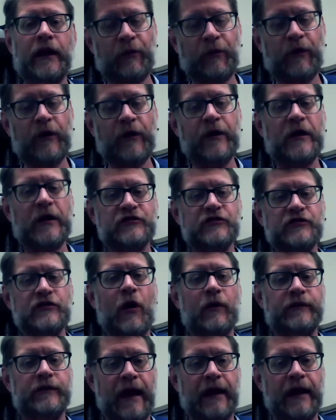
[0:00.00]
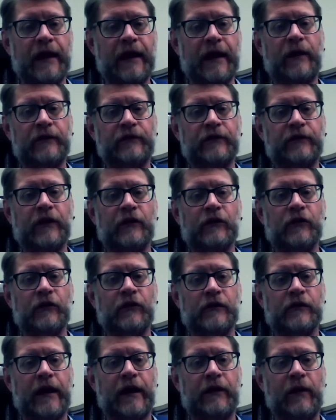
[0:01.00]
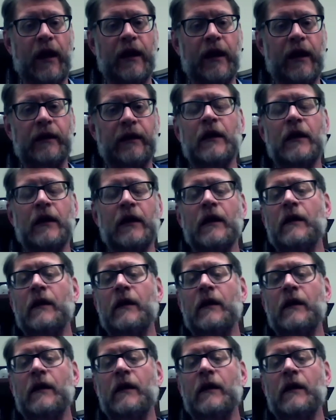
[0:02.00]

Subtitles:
you pretty much know what the x-ray is going to look like, right?